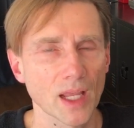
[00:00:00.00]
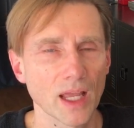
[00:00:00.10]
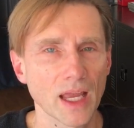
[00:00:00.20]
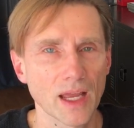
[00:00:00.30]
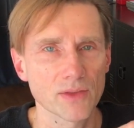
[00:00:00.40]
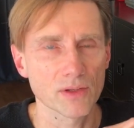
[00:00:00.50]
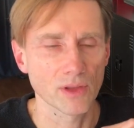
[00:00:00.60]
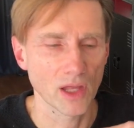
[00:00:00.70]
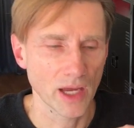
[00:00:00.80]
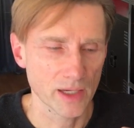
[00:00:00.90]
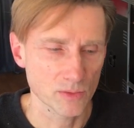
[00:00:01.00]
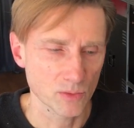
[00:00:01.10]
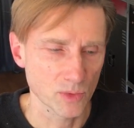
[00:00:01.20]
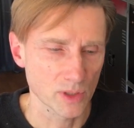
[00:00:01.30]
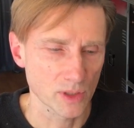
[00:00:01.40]
and the line
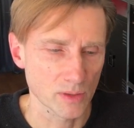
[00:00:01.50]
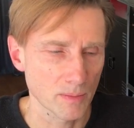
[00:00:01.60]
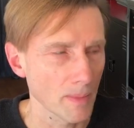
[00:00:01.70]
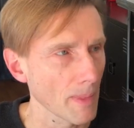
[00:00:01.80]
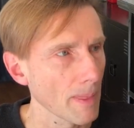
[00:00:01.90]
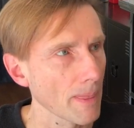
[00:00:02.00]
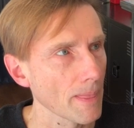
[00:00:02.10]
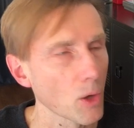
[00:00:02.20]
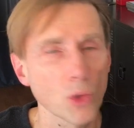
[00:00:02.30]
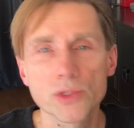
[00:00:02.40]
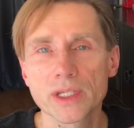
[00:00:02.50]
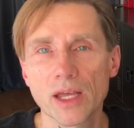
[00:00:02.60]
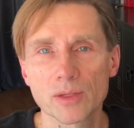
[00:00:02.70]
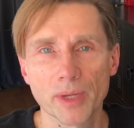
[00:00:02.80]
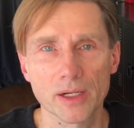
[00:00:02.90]
will hold
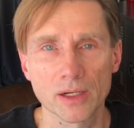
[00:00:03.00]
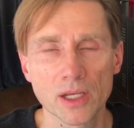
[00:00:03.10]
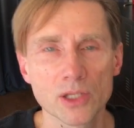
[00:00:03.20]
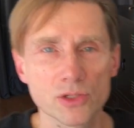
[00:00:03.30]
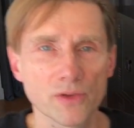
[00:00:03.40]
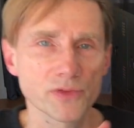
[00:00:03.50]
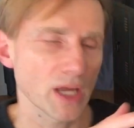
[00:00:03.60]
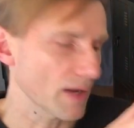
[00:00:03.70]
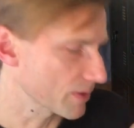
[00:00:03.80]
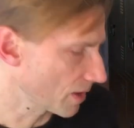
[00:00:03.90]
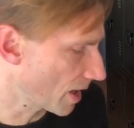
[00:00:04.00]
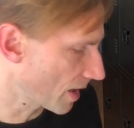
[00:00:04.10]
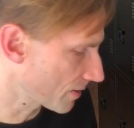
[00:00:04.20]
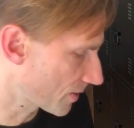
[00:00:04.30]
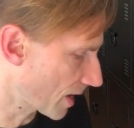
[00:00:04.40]
together better. So if you have a
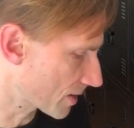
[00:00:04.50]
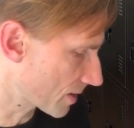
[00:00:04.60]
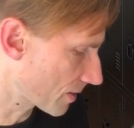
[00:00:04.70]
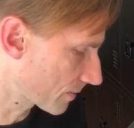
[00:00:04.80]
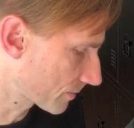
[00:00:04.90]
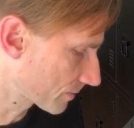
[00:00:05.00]
line that's